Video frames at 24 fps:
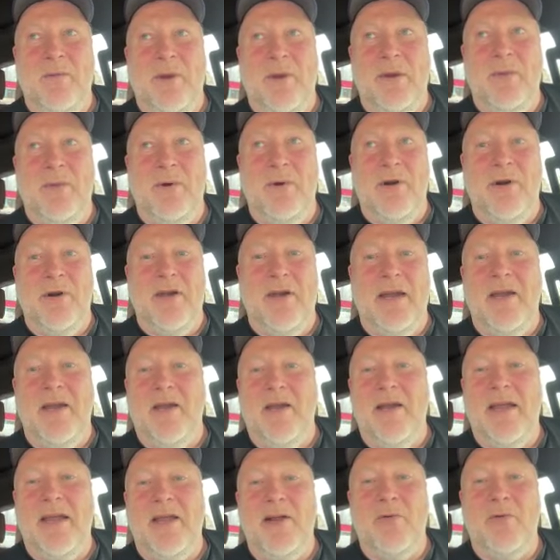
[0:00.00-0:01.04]
we were
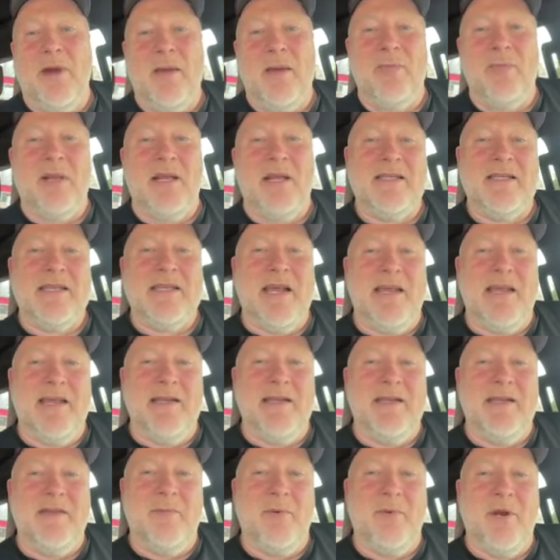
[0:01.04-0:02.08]
in a great place heading
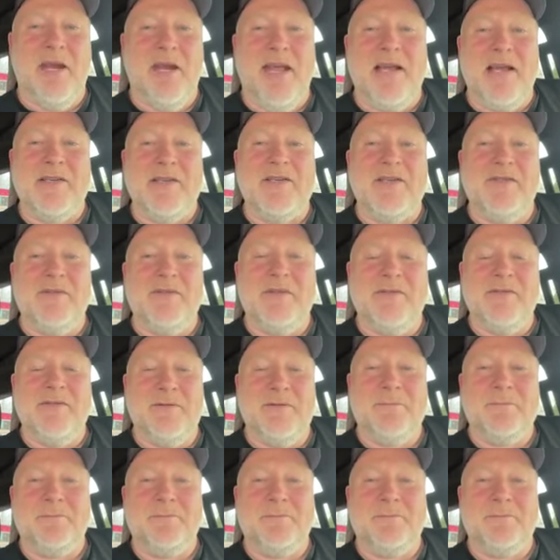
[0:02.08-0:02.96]
into the pre-nationals.